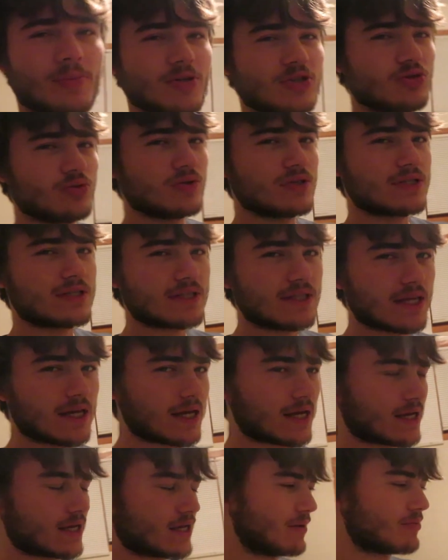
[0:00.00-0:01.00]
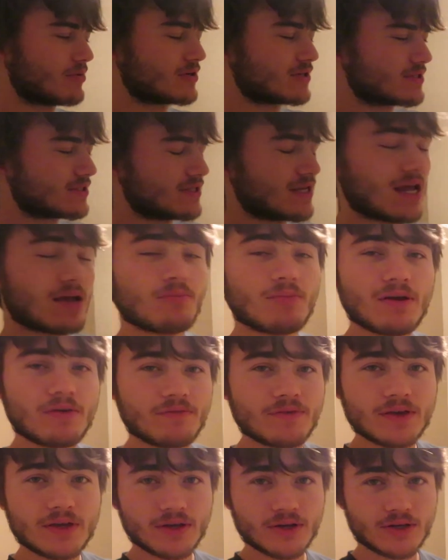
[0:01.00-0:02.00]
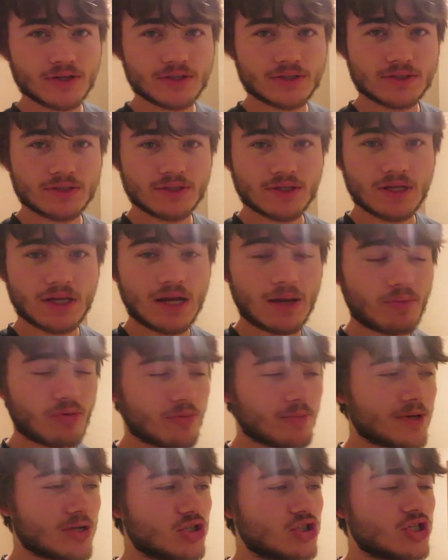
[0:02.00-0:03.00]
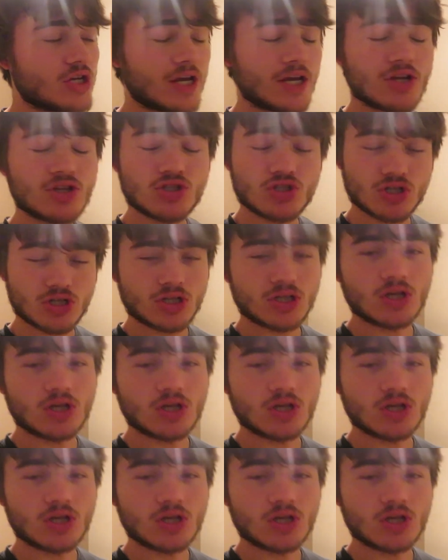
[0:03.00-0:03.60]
I'm gonna do this thing. I'm gonna snap my fingers and I'm gonna be changed